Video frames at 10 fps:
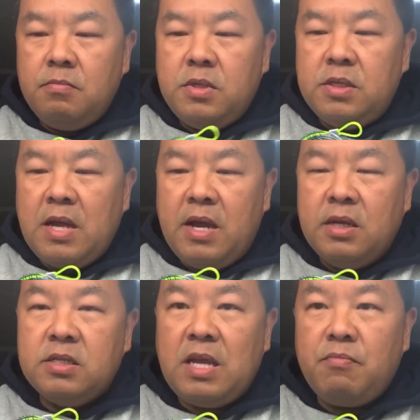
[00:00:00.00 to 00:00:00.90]

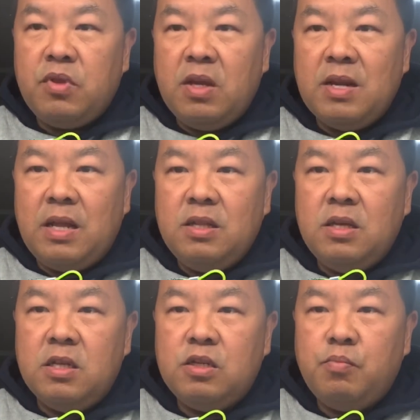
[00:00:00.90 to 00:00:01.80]
designed, same thing like
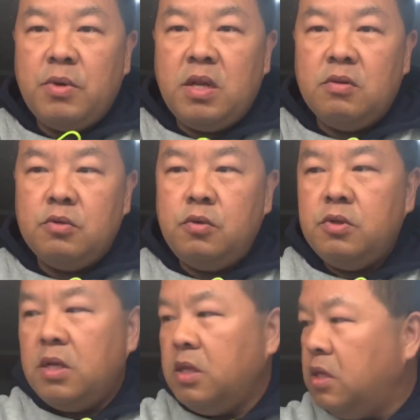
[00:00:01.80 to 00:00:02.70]
this, but it was
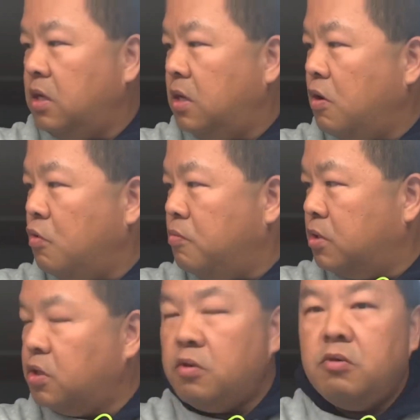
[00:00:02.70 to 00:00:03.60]
using the old
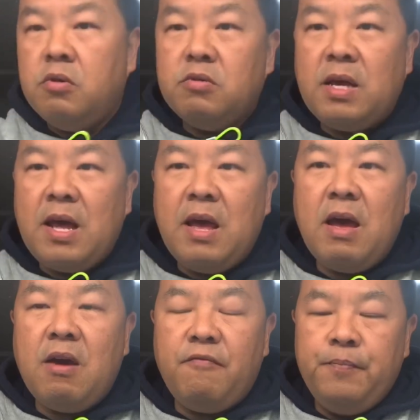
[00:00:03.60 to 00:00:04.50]
material that I have,